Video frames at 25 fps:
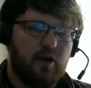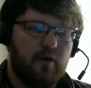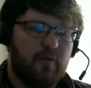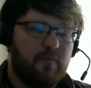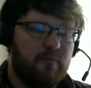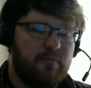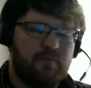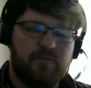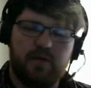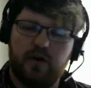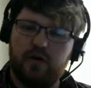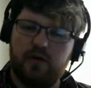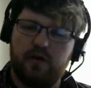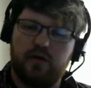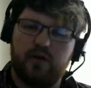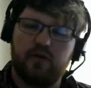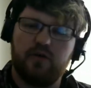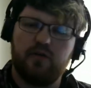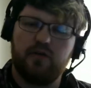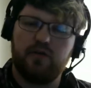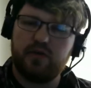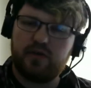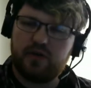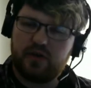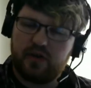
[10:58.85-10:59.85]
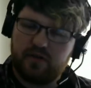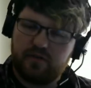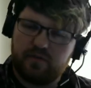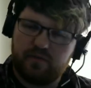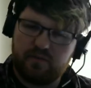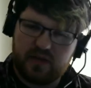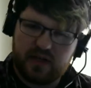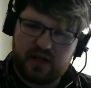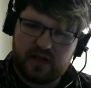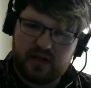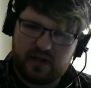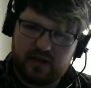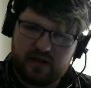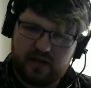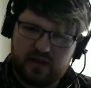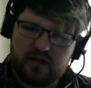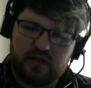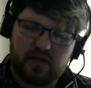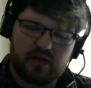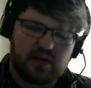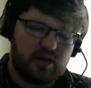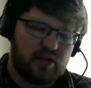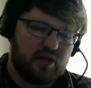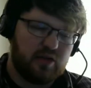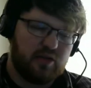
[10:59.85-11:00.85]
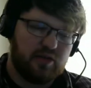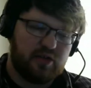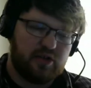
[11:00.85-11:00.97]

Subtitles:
photos of me, you can use